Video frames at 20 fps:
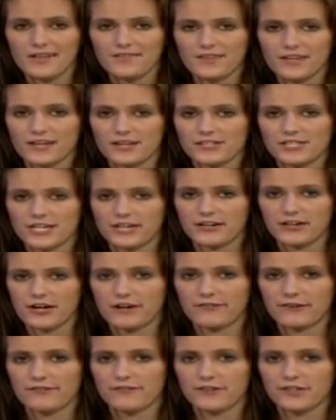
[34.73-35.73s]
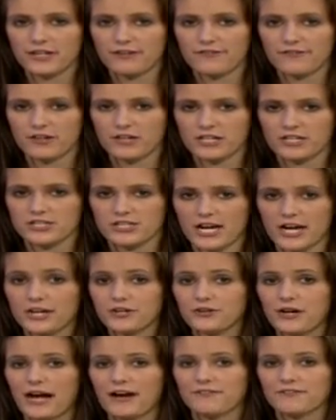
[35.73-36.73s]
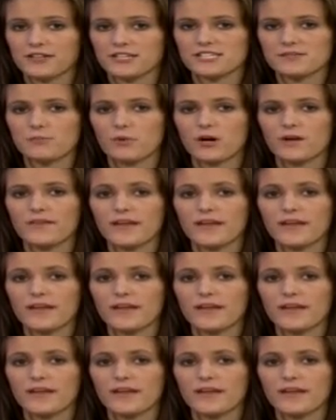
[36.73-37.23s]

The interior of a fully furnished aircraft looks more